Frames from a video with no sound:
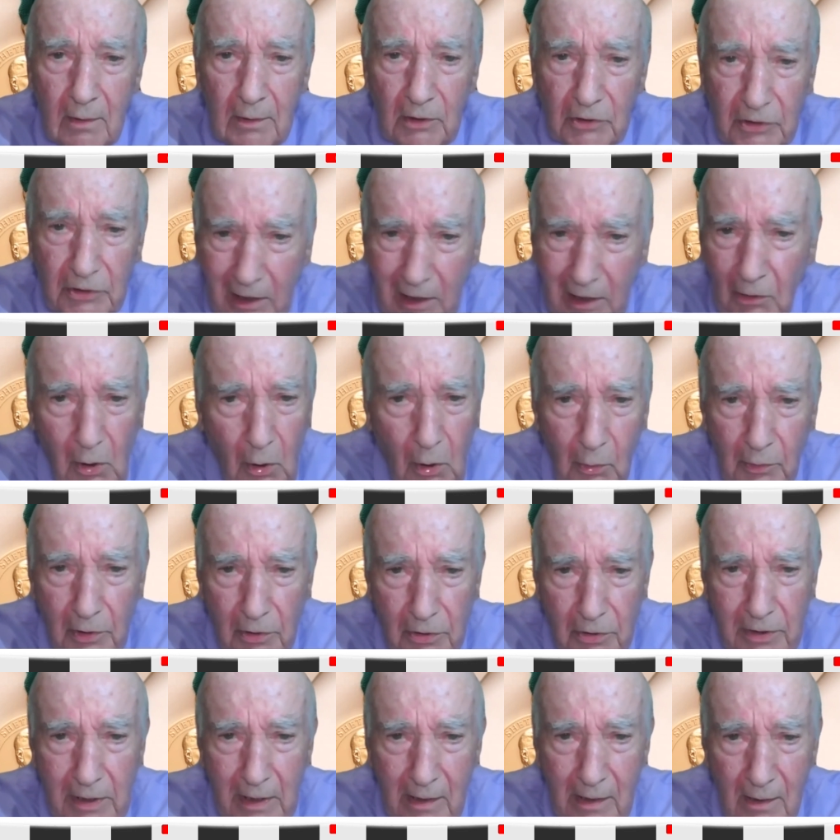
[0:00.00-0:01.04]
The
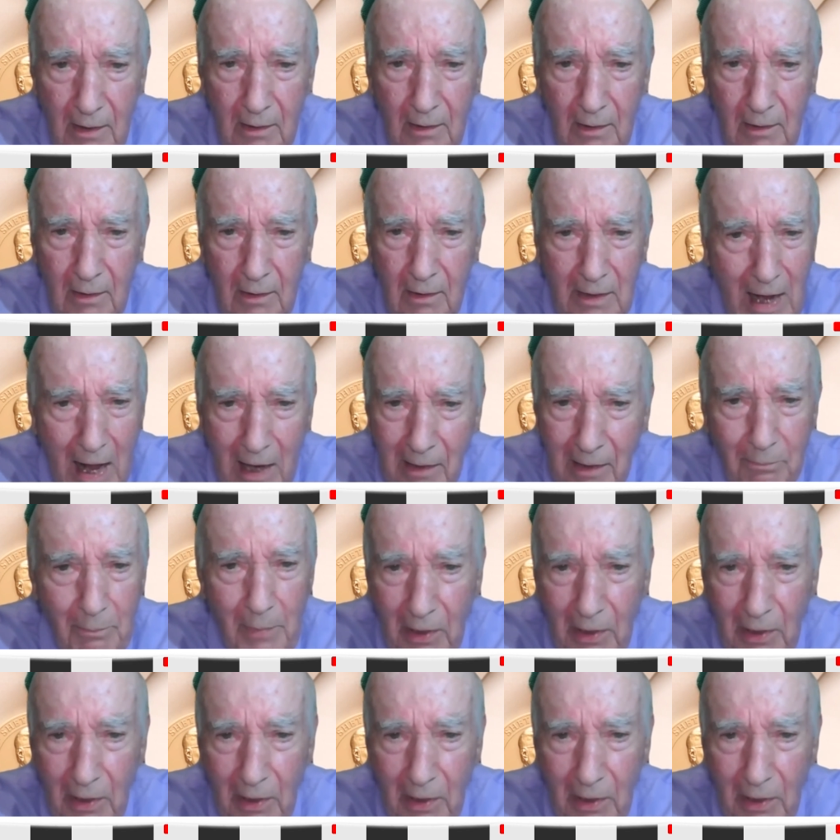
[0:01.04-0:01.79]
shareholders did not